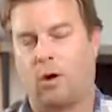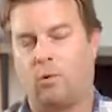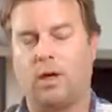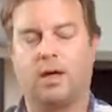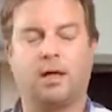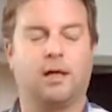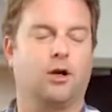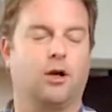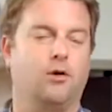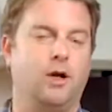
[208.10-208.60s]
We
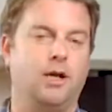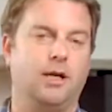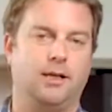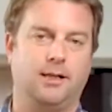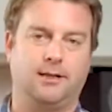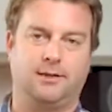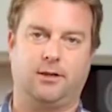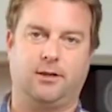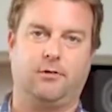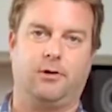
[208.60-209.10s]
can agree to
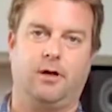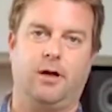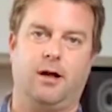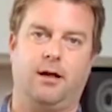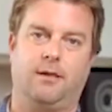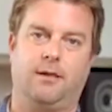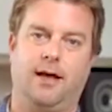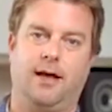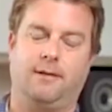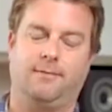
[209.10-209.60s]
disagree
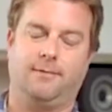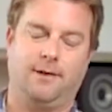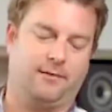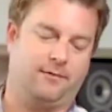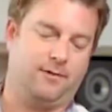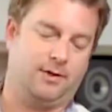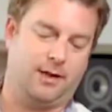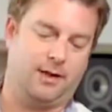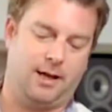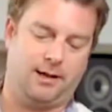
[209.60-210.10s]
on that
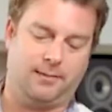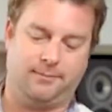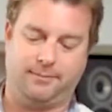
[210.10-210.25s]
if you like.